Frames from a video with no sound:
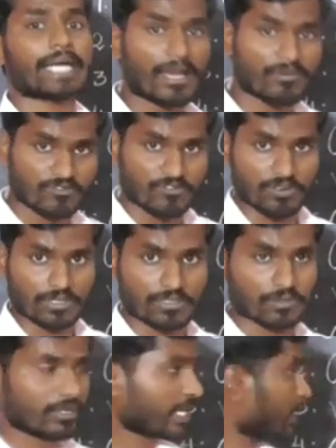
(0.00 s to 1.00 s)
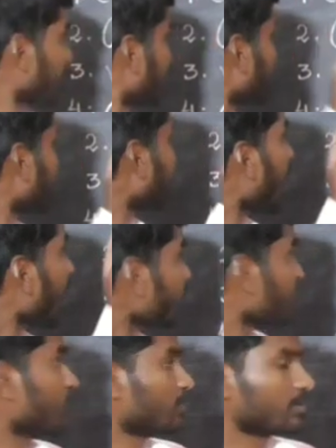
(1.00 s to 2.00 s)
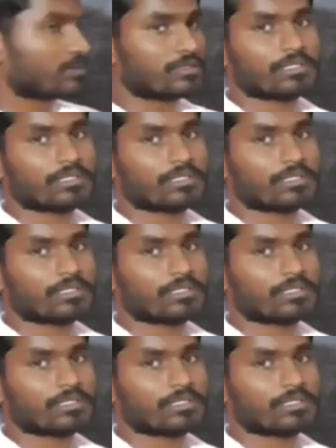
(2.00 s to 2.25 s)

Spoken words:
Camphor, okay? Camphor.